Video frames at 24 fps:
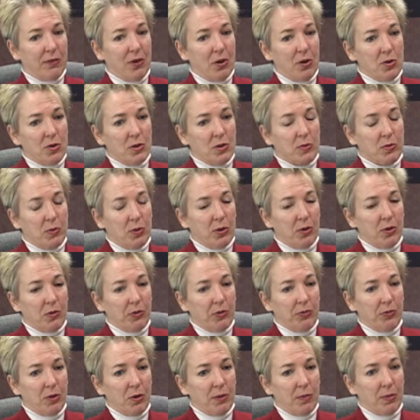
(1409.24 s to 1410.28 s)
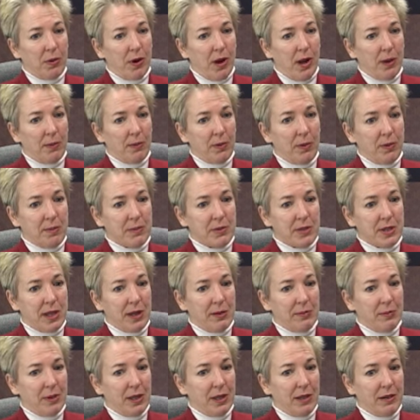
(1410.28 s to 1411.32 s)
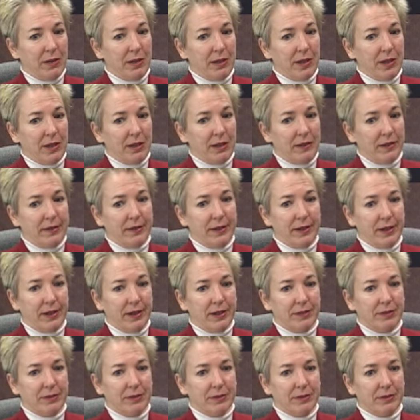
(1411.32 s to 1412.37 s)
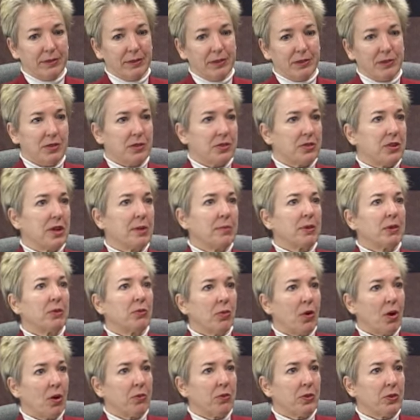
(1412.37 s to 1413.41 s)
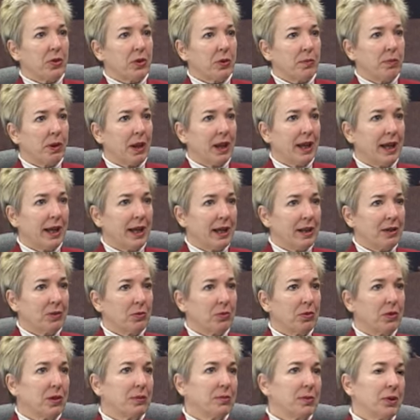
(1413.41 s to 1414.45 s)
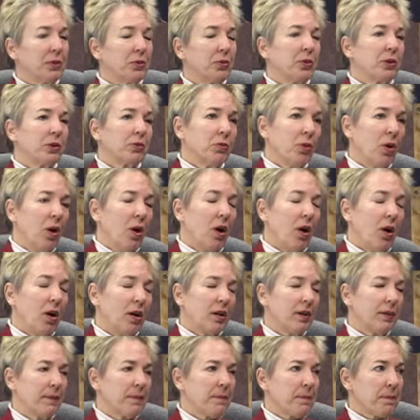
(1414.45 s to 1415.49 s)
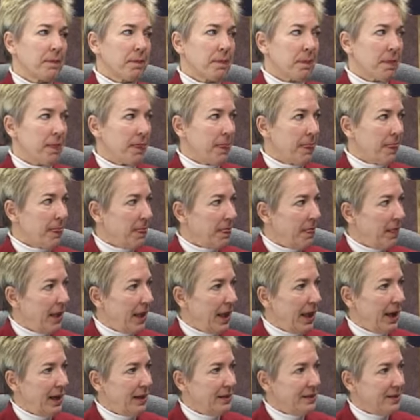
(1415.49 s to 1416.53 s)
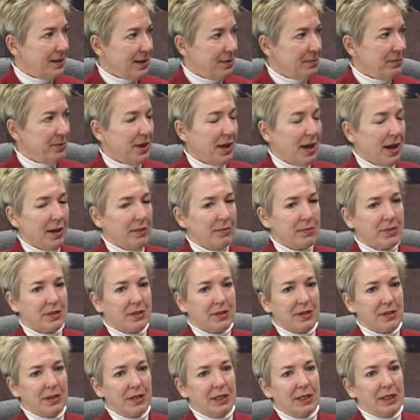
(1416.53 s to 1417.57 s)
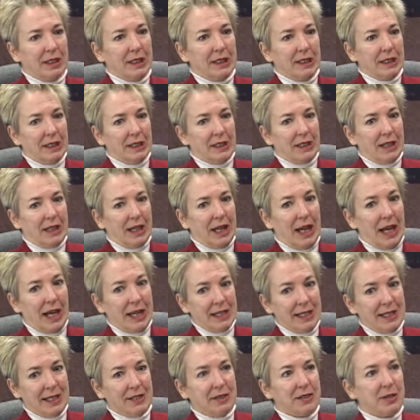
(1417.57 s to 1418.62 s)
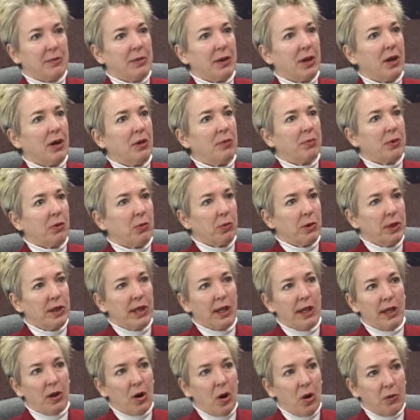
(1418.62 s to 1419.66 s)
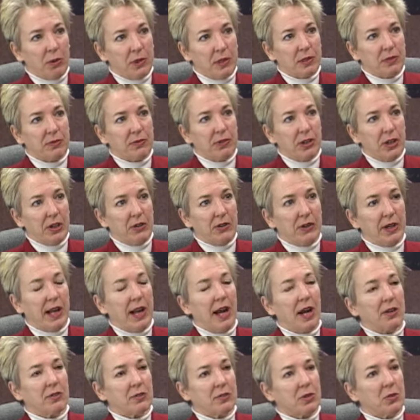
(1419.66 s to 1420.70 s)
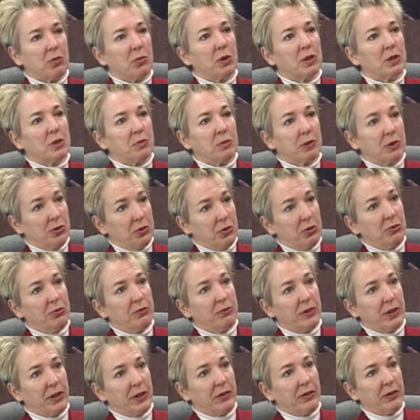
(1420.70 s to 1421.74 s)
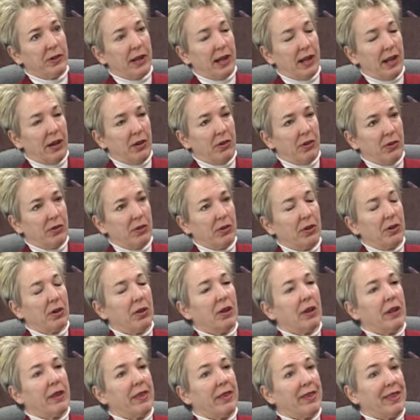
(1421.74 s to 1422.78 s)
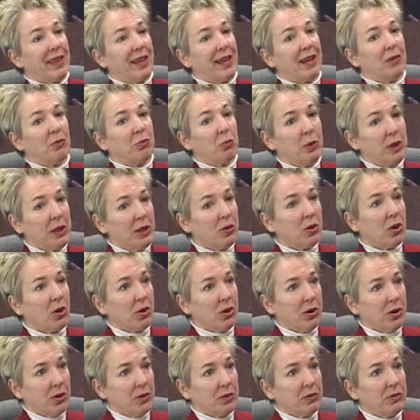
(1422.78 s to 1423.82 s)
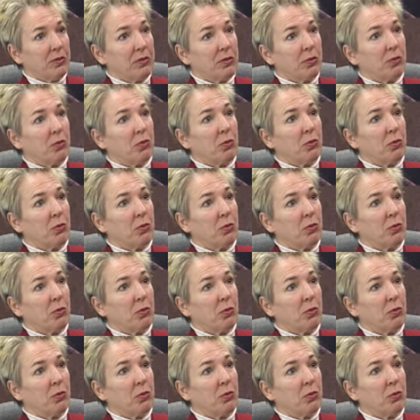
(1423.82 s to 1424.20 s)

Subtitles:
folks will throw problems at me that there's something wrong with their plant. What am I doing wrong? And sometimes I need some help that we can't always figure it out. So once we do figure it out, then we learn